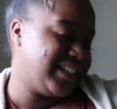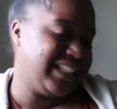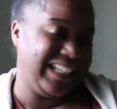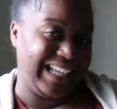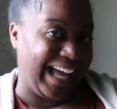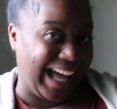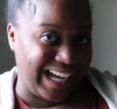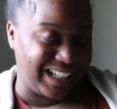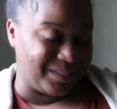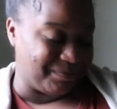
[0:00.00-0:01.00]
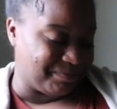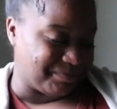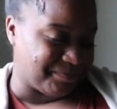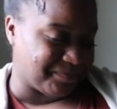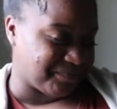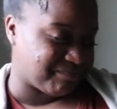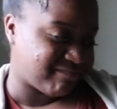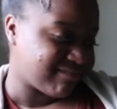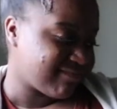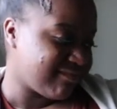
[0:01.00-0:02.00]
yeah,
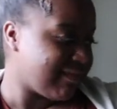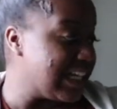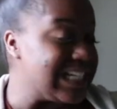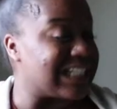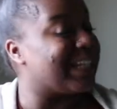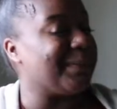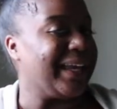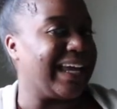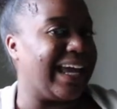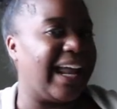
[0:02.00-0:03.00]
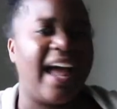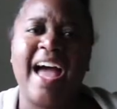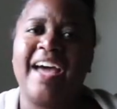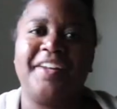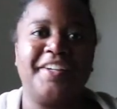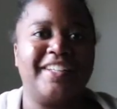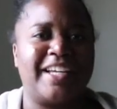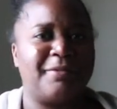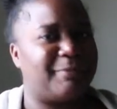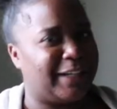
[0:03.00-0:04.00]
didn't make it. And I know you're
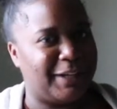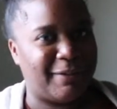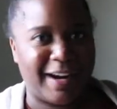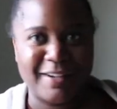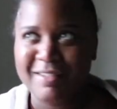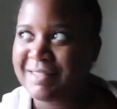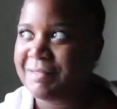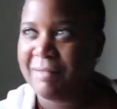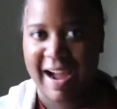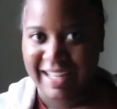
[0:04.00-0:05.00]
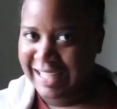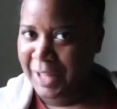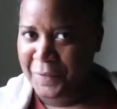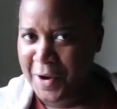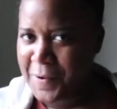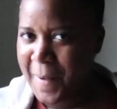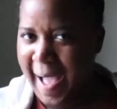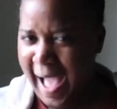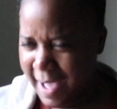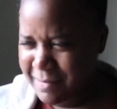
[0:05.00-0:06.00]
like, Brittany, why are you smiling? Like, why are you
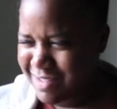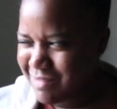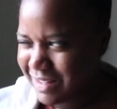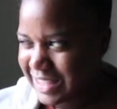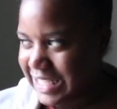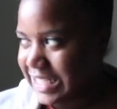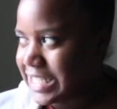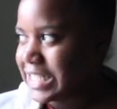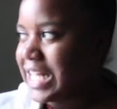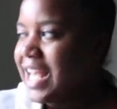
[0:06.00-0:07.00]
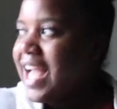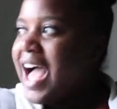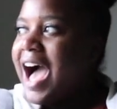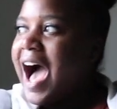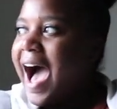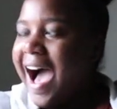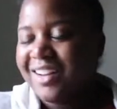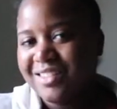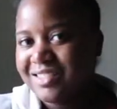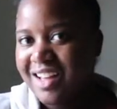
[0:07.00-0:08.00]
happy about this? I
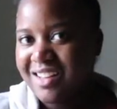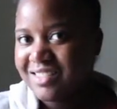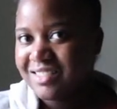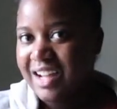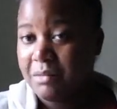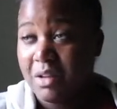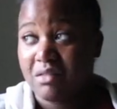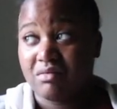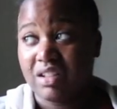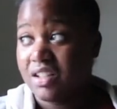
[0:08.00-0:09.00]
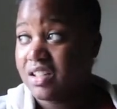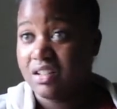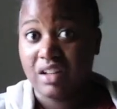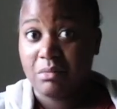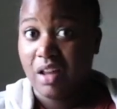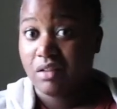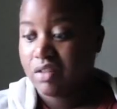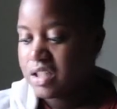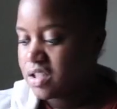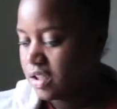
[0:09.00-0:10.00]
don't know. I'm like really cool. I'm like
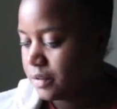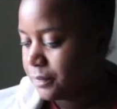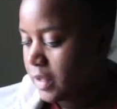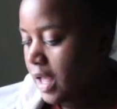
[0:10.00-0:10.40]
really chilling.